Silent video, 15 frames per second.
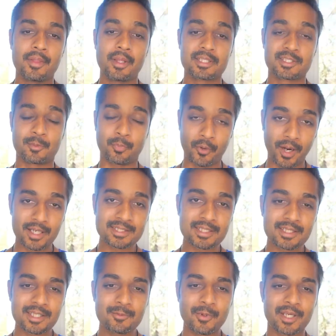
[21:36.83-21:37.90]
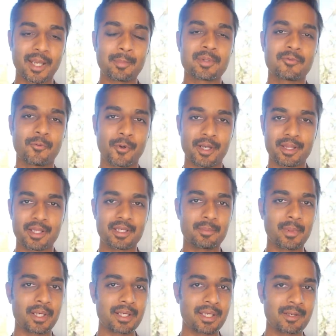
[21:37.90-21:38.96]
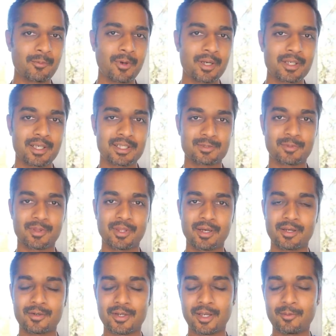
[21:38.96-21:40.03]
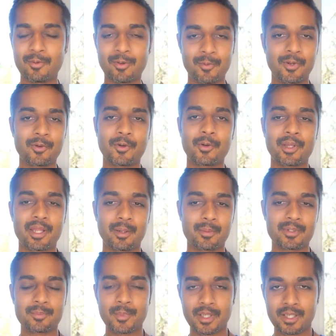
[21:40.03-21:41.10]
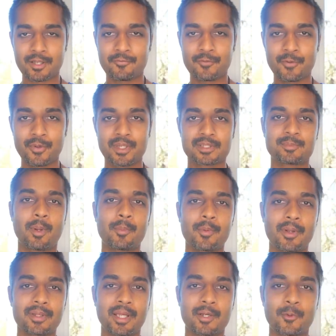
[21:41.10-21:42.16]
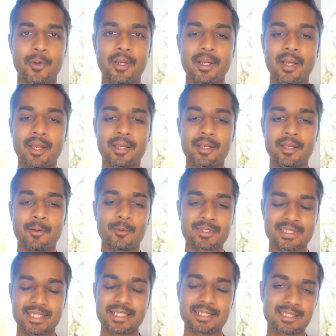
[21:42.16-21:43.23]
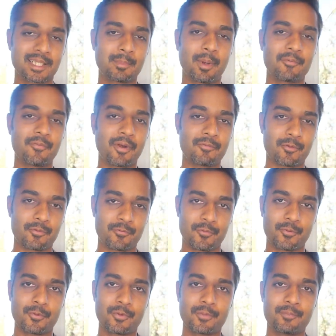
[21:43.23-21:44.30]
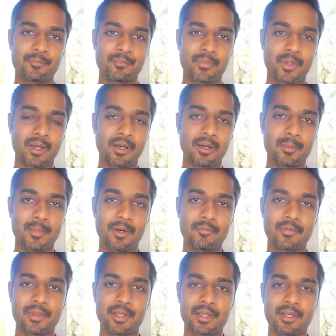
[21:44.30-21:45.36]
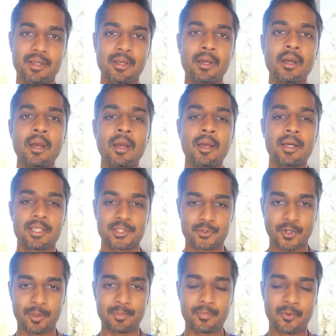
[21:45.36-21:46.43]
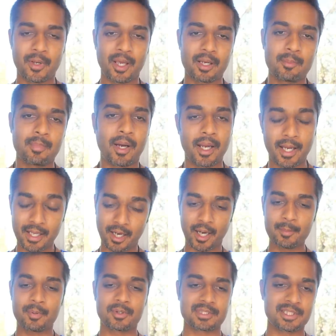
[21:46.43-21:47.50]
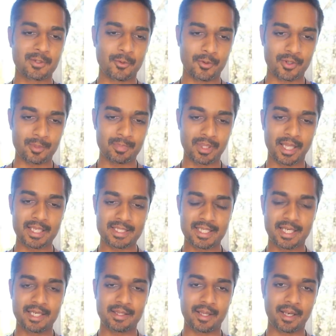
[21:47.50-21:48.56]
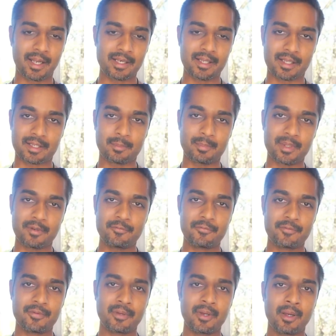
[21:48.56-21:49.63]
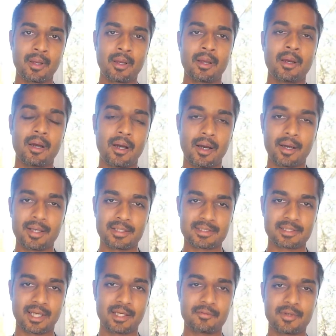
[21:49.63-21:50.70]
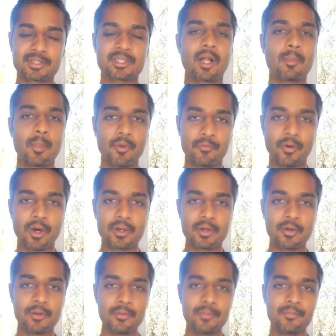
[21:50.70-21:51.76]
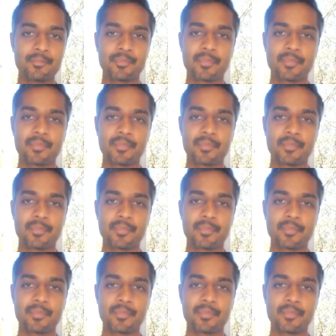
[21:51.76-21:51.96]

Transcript: surprisingly we kept avoiding the dominican one because we thought okay well we don't know anything about dominican food it's probably not that great and it was easily my favorite food um, of the trip we had a. I, I personally ordered a plantain that had like a beef uh, inside of it it's called mofongo,